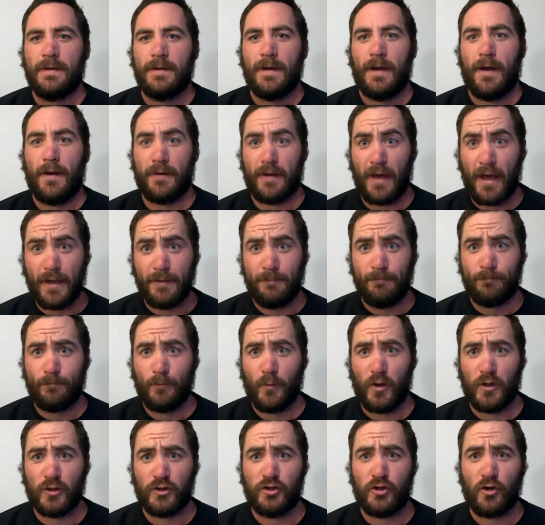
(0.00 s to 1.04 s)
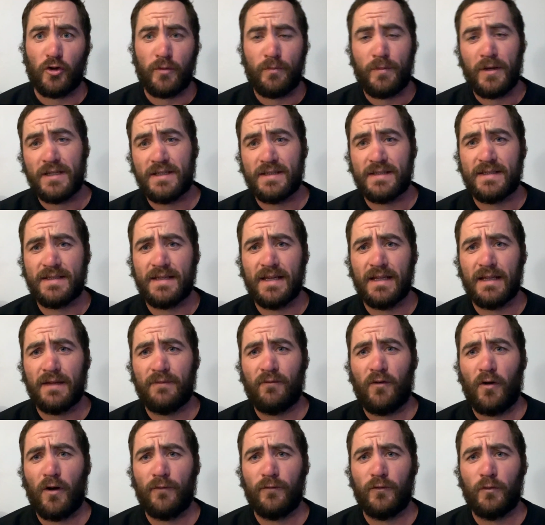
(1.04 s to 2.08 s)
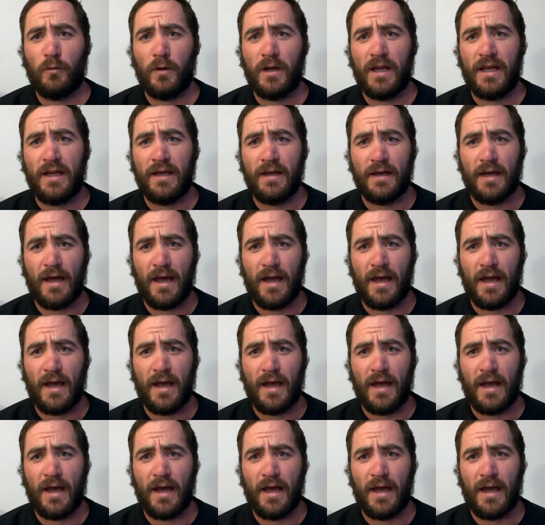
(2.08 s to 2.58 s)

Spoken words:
Okay, I shot a piece of steel at 520.